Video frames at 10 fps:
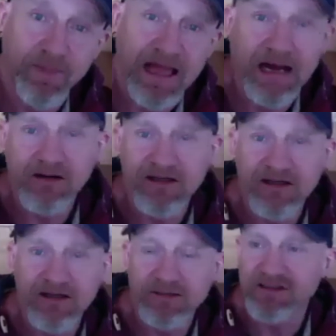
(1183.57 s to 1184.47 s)
How can you
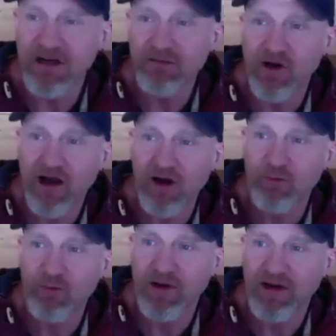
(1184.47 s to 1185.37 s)
be so
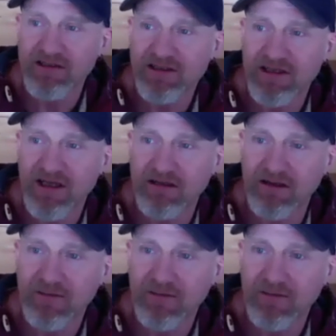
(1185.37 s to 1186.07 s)
myopic as to see that